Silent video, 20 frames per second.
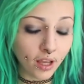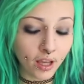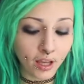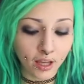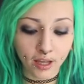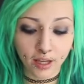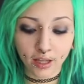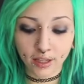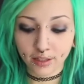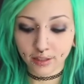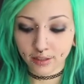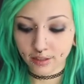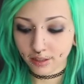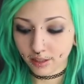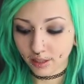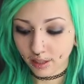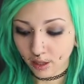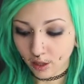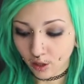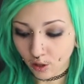And
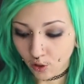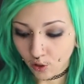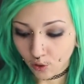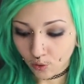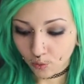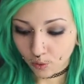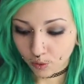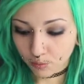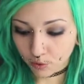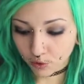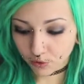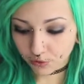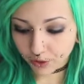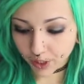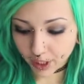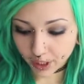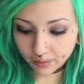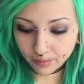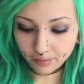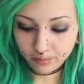one more
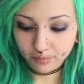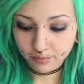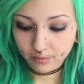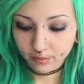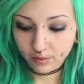thing